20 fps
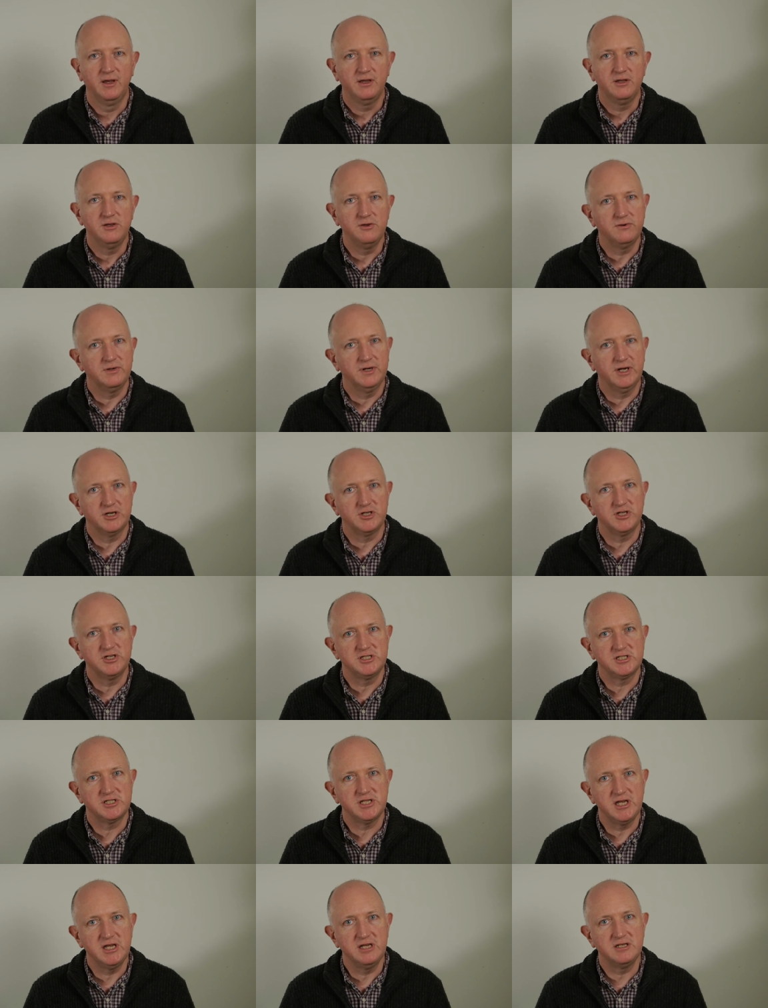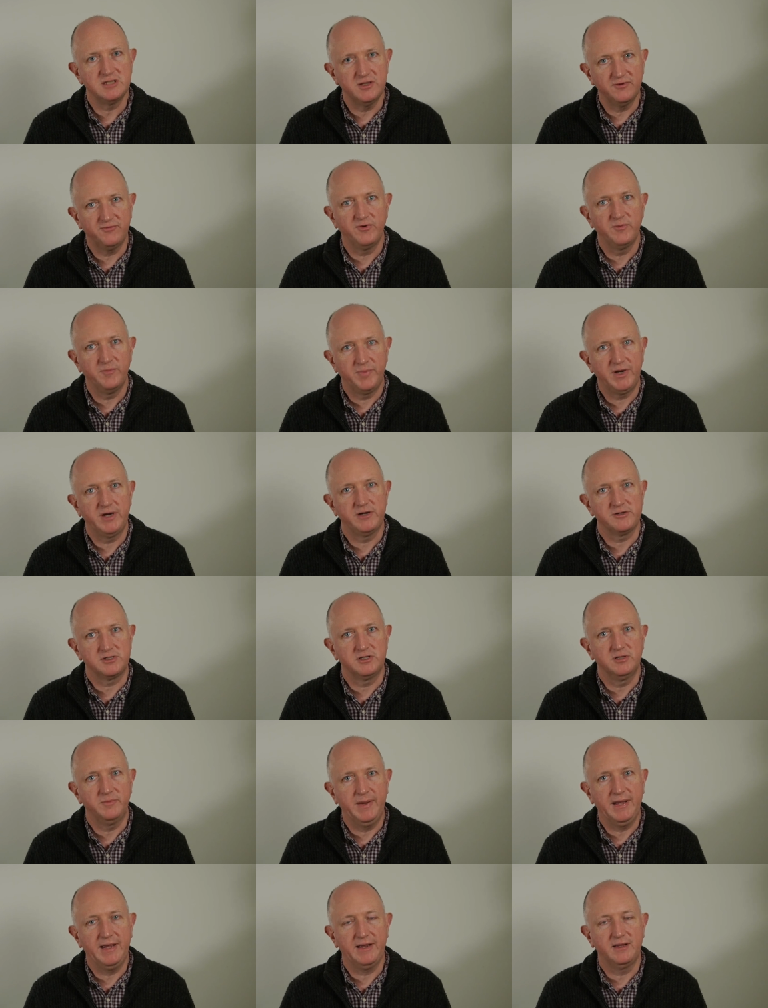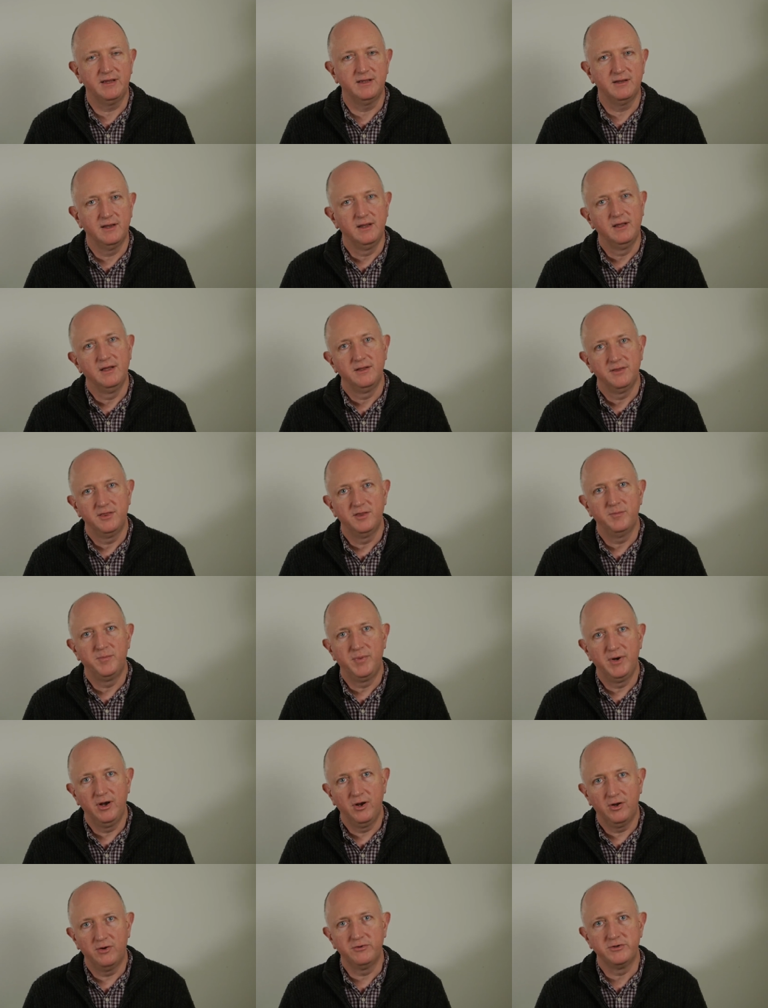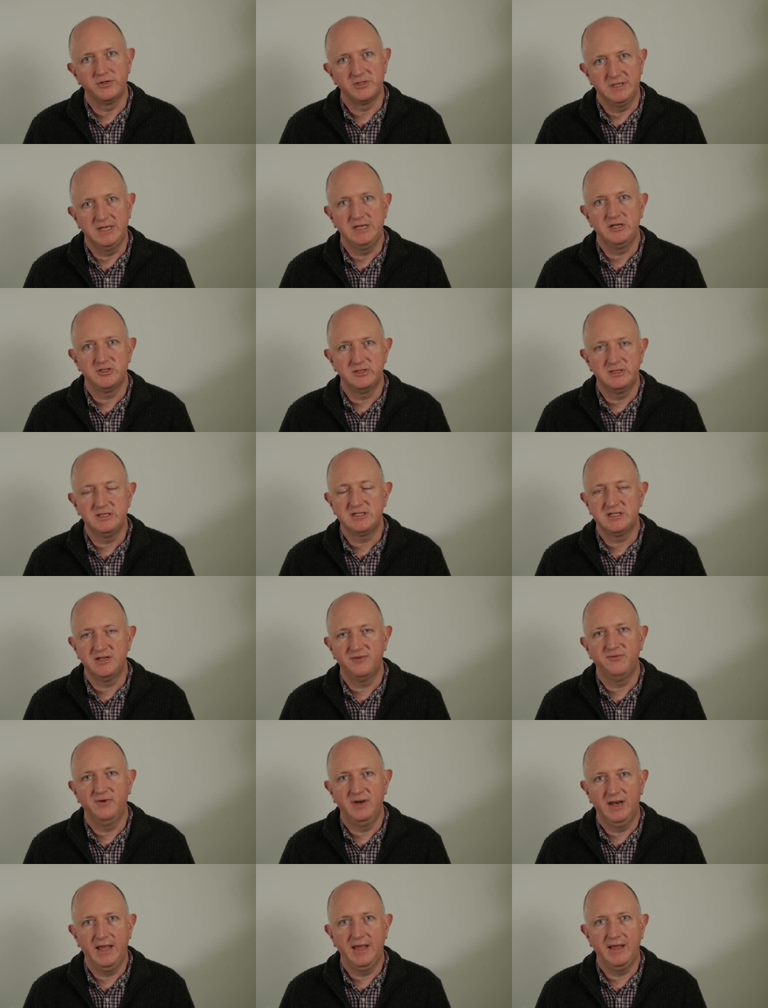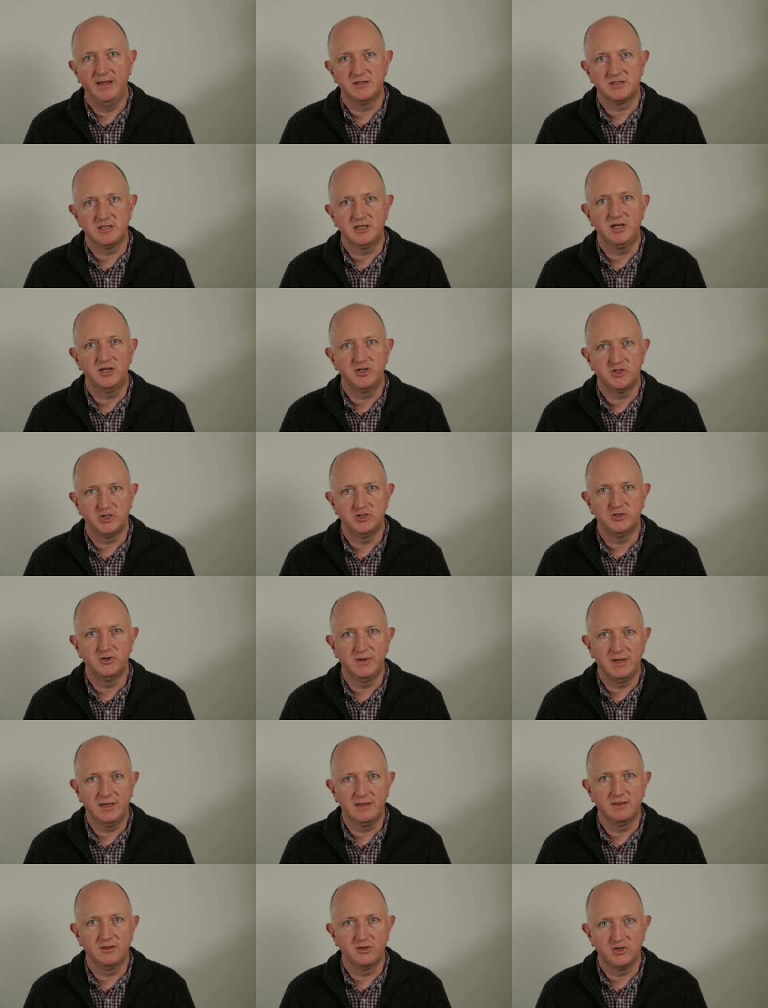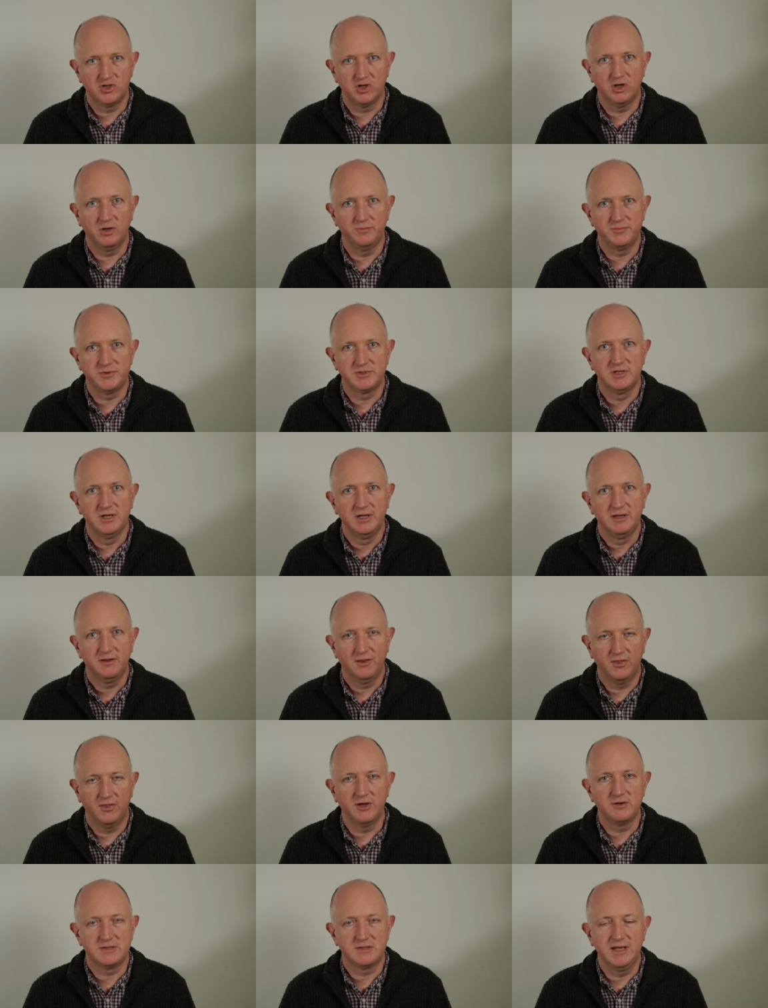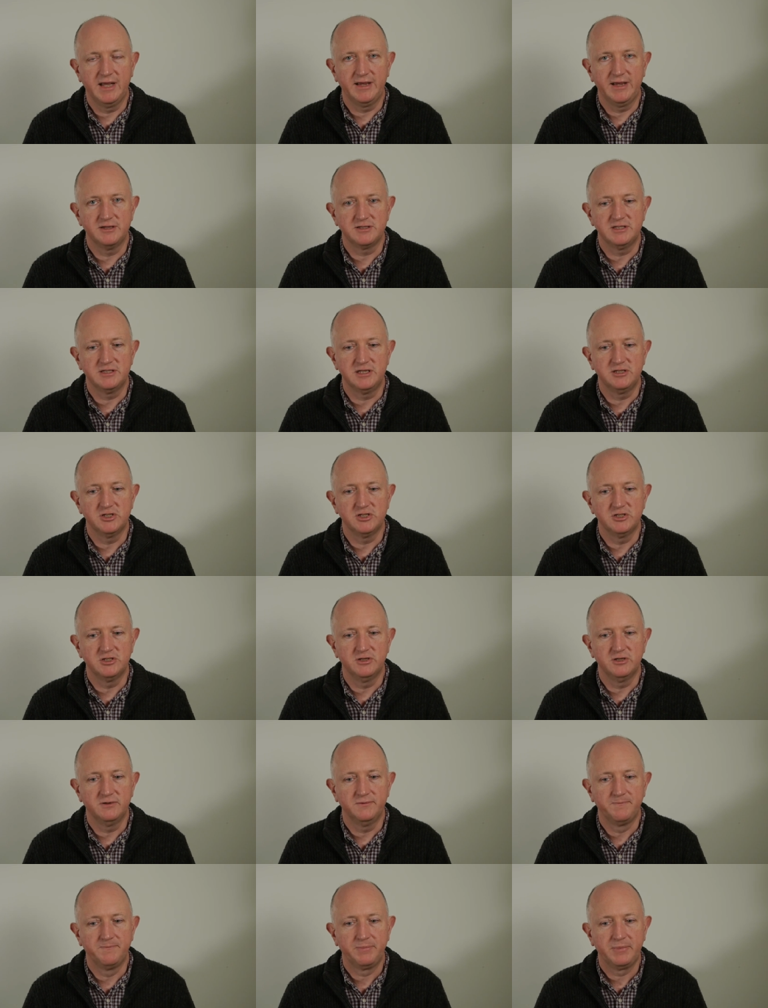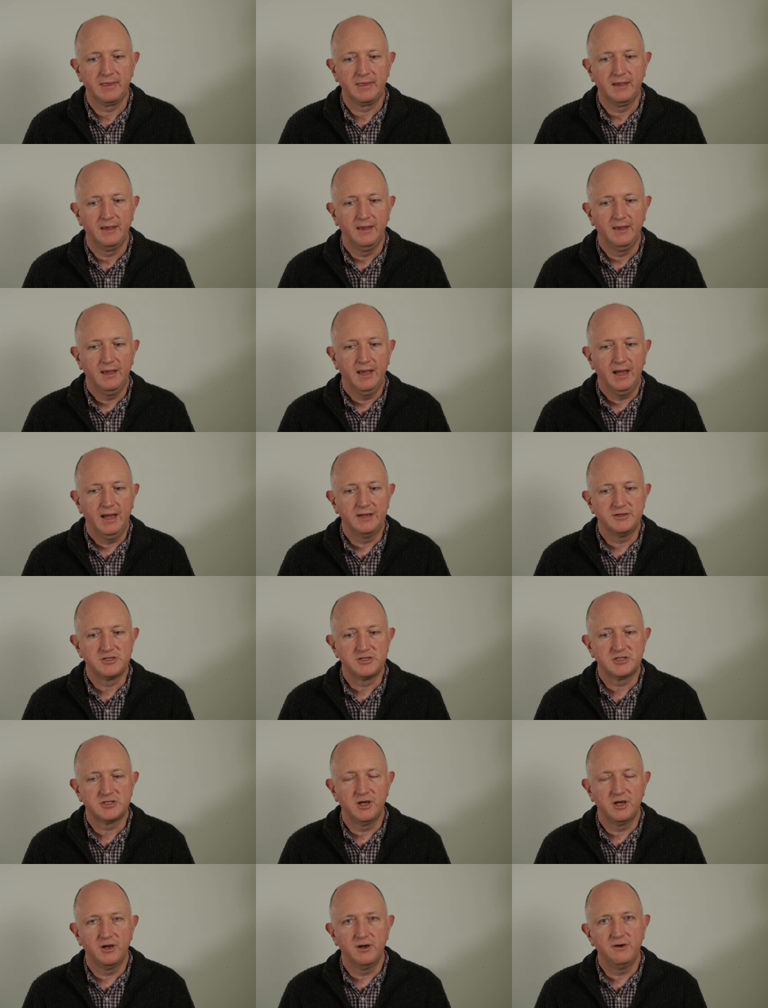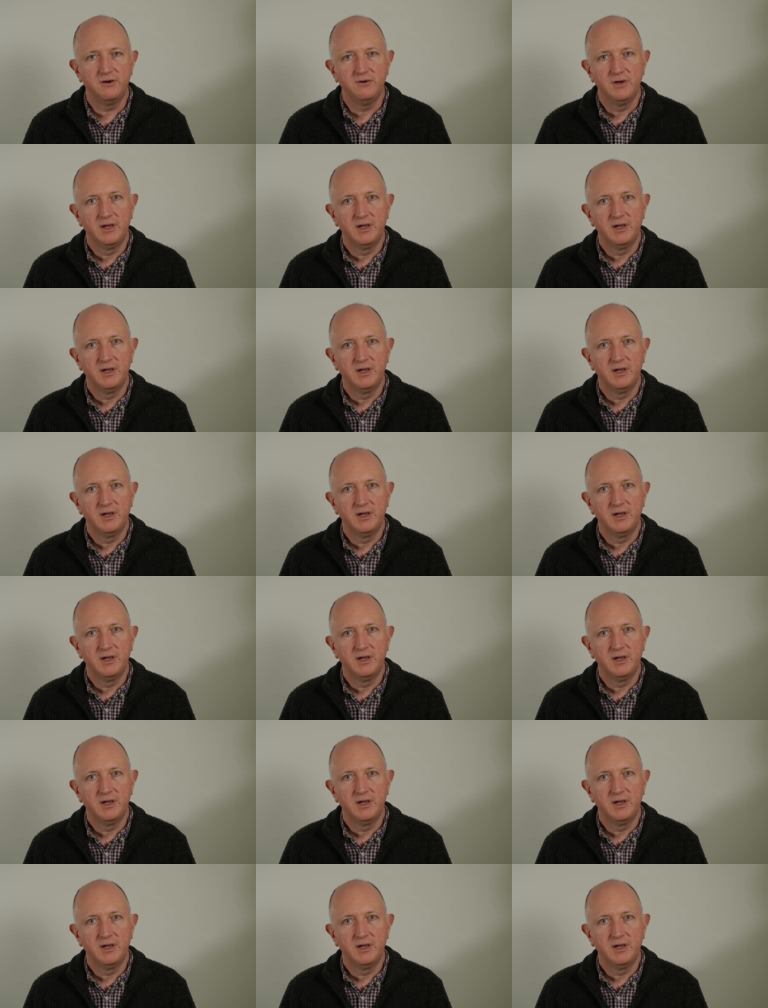you can actually see different parts of the packet that belong to each of these different layers, each doing the jobs that those layers need to do. And so